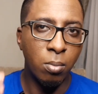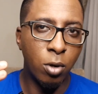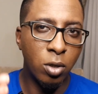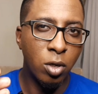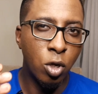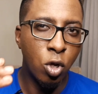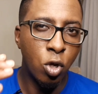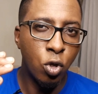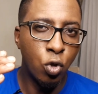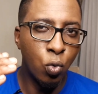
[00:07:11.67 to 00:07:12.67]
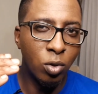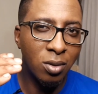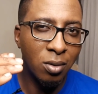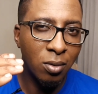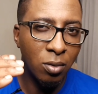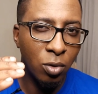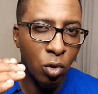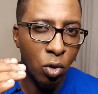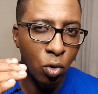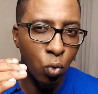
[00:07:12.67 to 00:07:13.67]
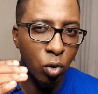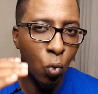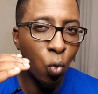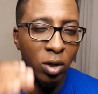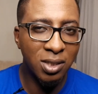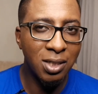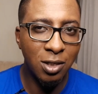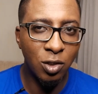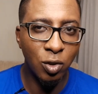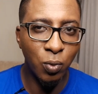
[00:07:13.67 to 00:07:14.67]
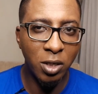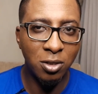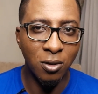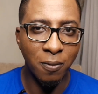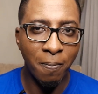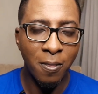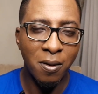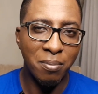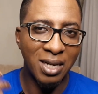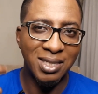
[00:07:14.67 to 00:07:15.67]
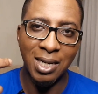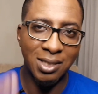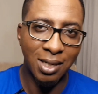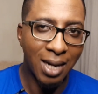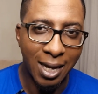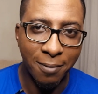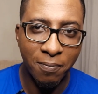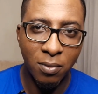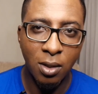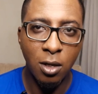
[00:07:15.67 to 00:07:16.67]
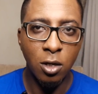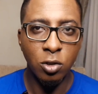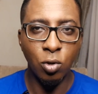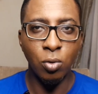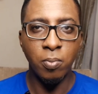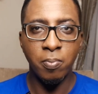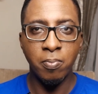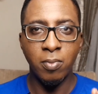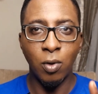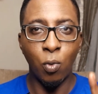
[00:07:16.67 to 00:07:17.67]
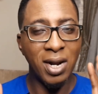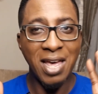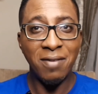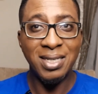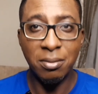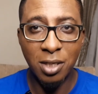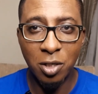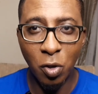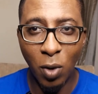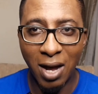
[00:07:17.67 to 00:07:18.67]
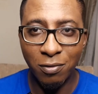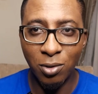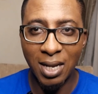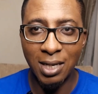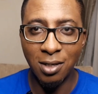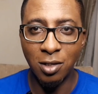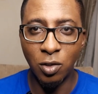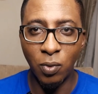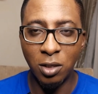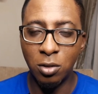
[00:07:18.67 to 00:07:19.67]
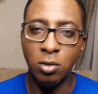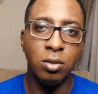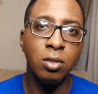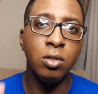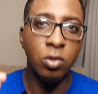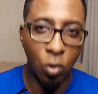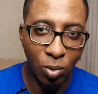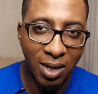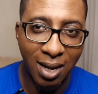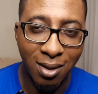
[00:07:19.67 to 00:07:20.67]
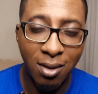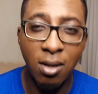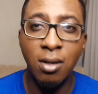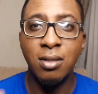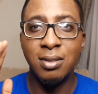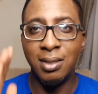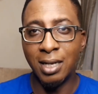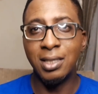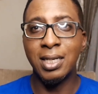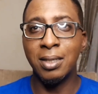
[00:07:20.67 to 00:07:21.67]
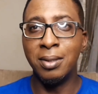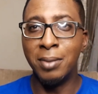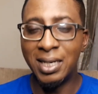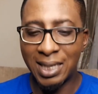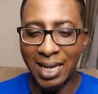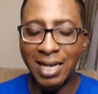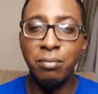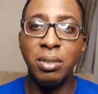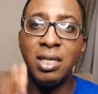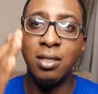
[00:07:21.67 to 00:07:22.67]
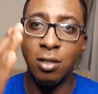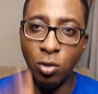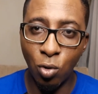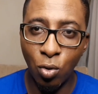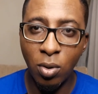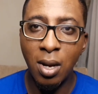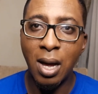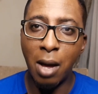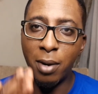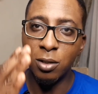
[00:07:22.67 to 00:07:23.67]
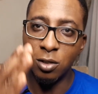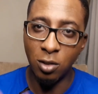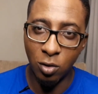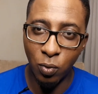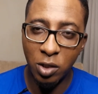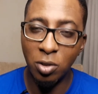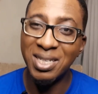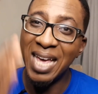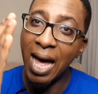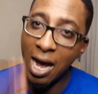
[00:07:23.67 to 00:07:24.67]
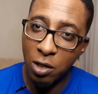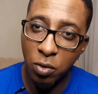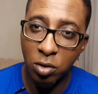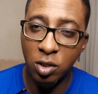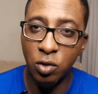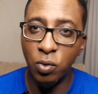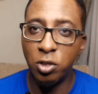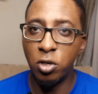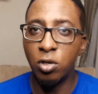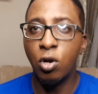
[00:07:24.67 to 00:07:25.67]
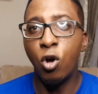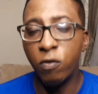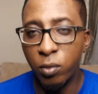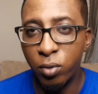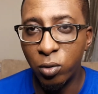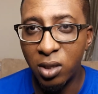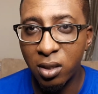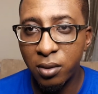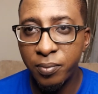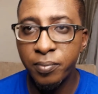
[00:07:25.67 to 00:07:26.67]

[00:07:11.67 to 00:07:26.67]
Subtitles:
but you wouldn't worsen the situation by telling a lie. So whatever temptation you have to lie in the situation, don't lie. Let the client be in the know about the situation, the actual situation of the project.